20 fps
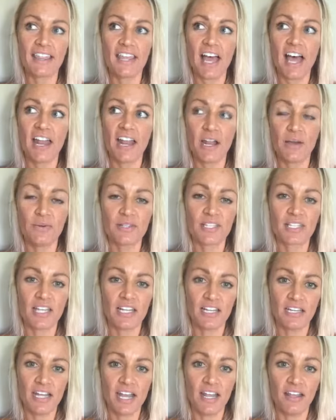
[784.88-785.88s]
thought I was
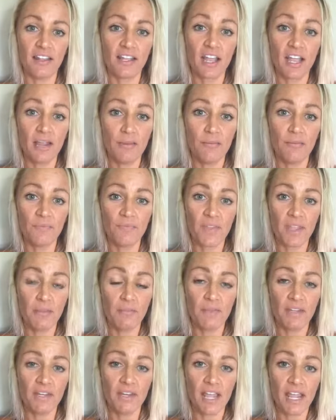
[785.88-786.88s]
going to die. Like I'm
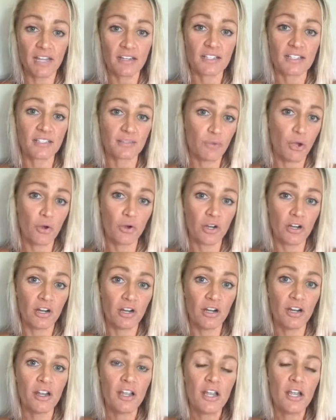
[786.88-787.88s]
an
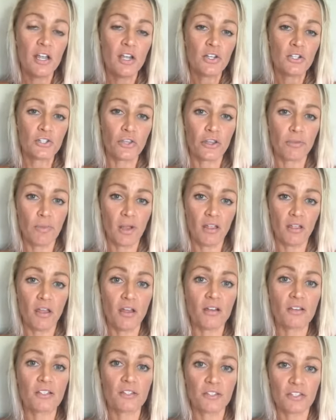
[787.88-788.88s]
ex-smoker. So like my
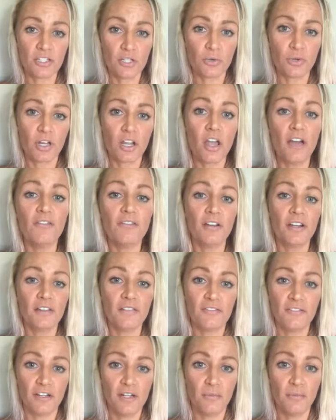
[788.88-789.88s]
lungs are still
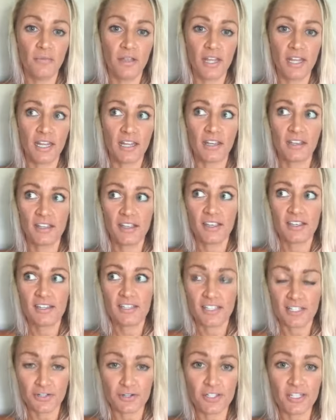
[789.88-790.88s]
recovering from like
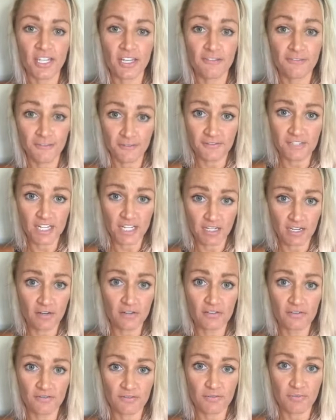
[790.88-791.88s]
seriously like 15
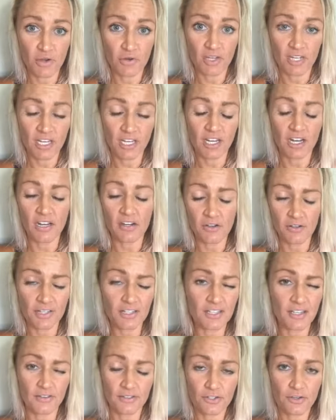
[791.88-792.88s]
years of smoking. And I know
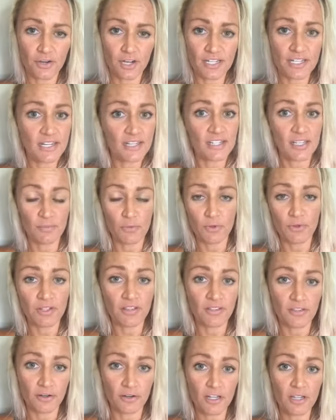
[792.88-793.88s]
that sounds crazy because I'm only
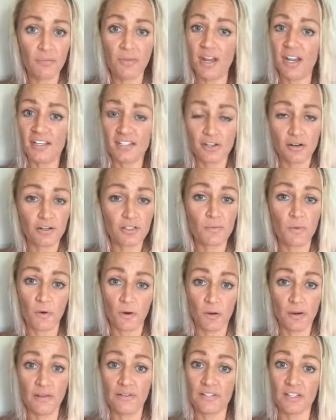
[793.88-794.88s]
30, but I started
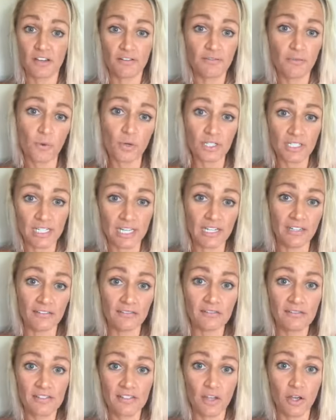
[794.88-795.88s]
smoking when I was like
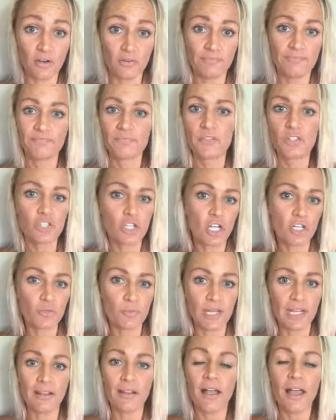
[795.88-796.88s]
14. So judge
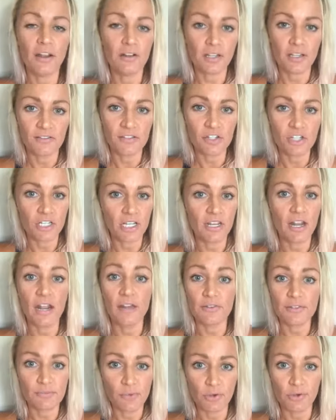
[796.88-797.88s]
me. I don't give a shit. I
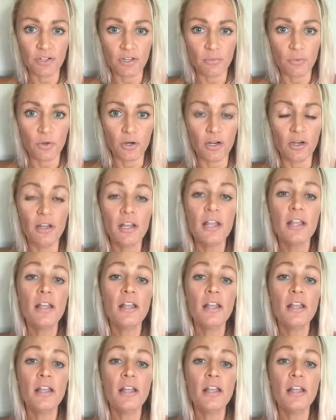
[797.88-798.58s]
don't smoke anymore.